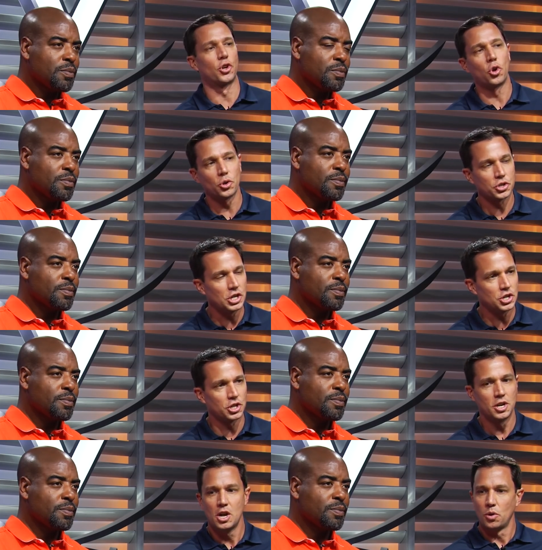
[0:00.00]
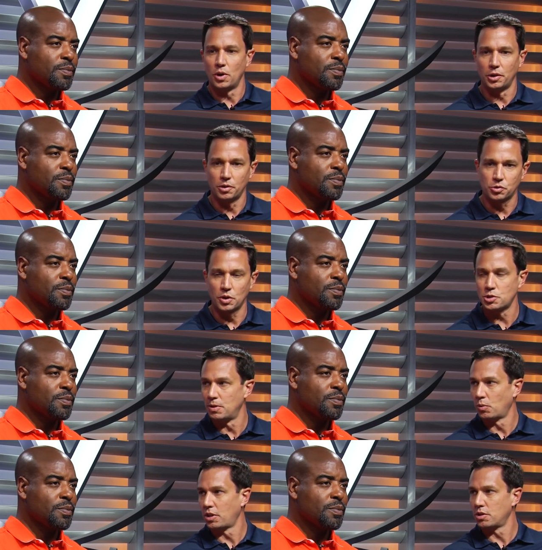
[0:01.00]
Speaker 1: The whole season, whether it's
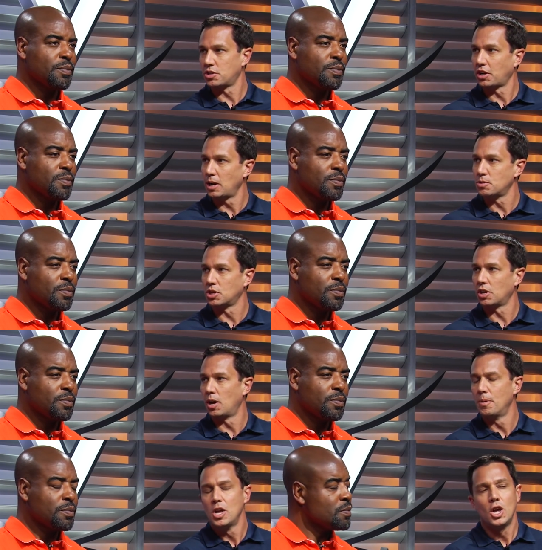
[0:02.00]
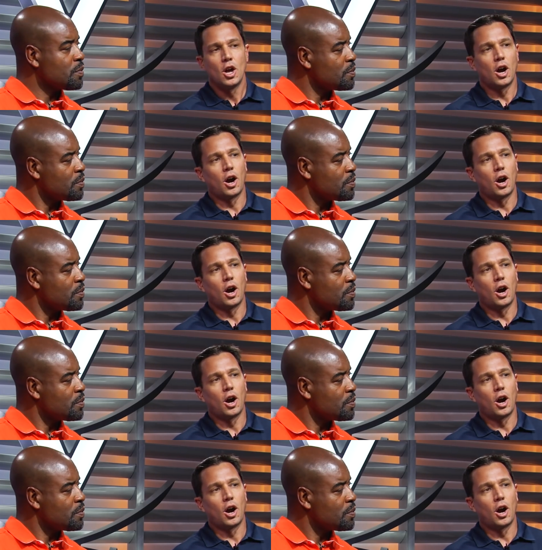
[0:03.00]
Richmond, whether it's the games to come, uh,